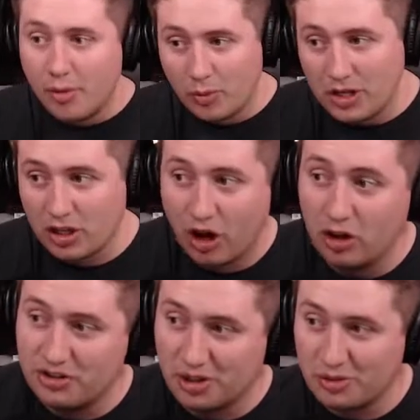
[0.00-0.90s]
but we could
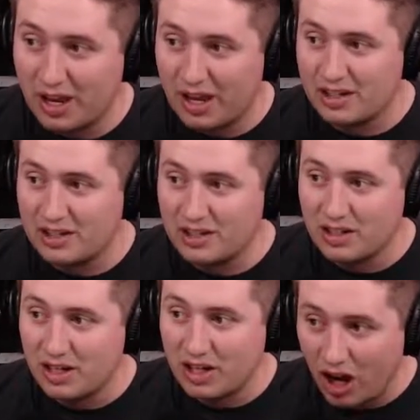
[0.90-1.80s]
also get
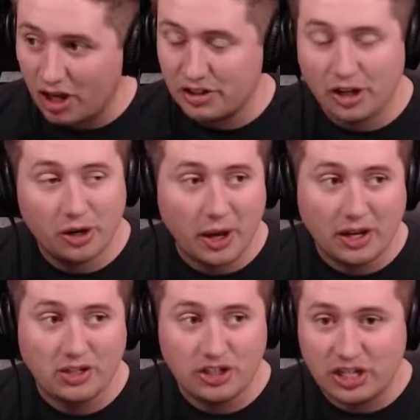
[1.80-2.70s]
an Audino
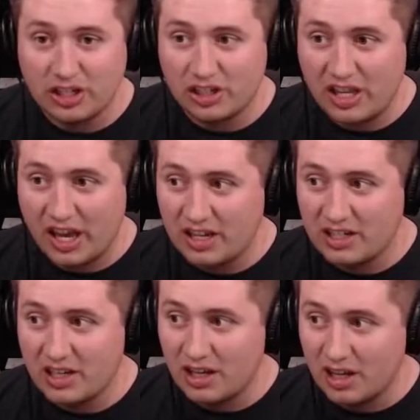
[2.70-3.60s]
and she could
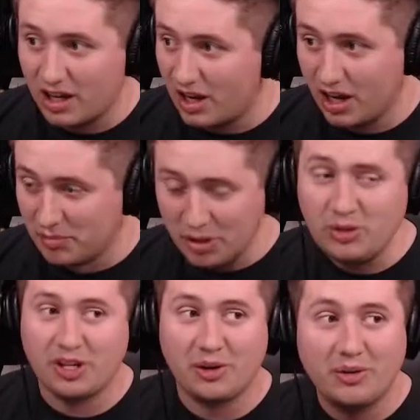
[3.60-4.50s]
get a
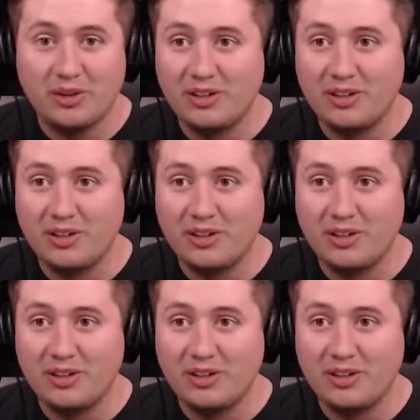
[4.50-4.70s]
Mewtwo.